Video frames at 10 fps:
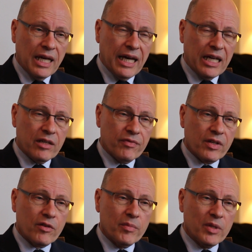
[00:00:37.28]
And if the
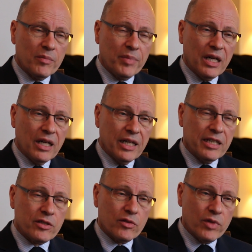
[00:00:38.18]
criminal bar
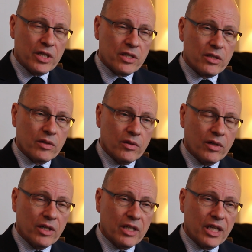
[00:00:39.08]
is at risk, you're
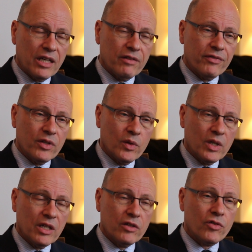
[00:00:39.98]
going to get
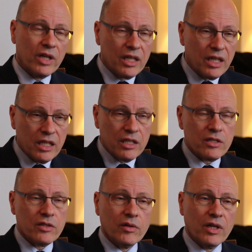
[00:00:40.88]
fewer
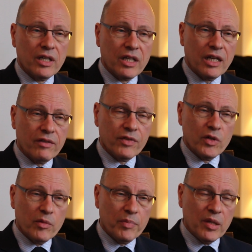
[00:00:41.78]
trainees, you're going to get
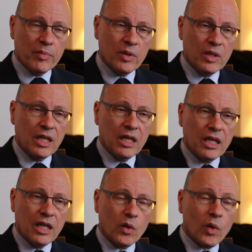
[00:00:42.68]
fewer people
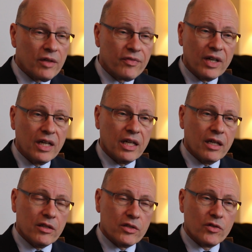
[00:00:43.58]
qualifying
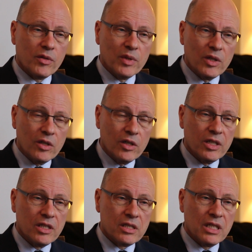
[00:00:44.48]
as criminal
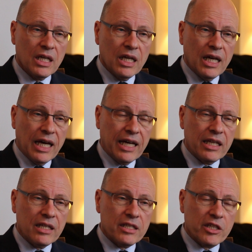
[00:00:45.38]
lawyers,
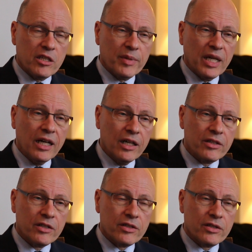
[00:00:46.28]
and it's going to be
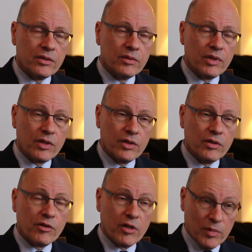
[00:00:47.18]
harder to
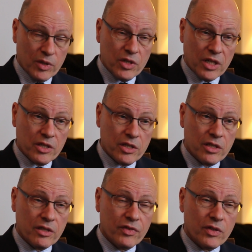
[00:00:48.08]
recruit criminal judges in
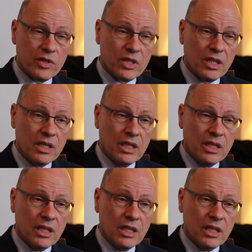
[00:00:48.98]
the future.